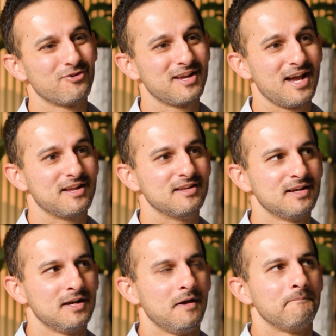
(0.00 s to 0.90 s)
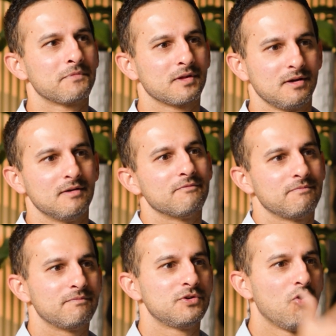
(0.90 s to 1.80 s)
looking at it,
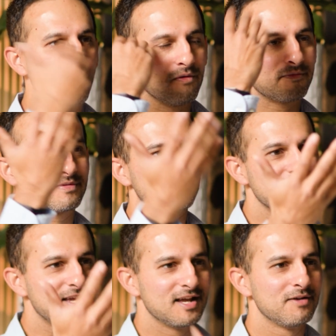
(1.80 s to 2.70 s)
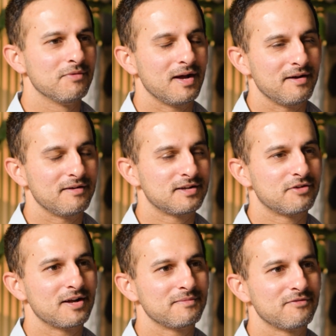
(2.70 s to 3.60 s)
you're thinking, and
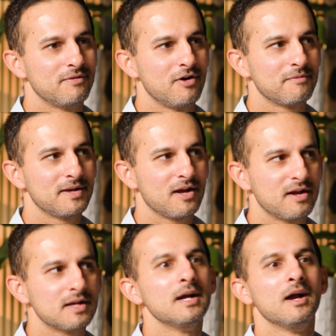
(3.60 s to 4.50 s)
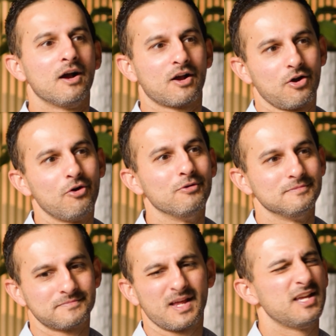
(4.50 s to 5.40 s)
correct me if I'm wrong, be going, cool.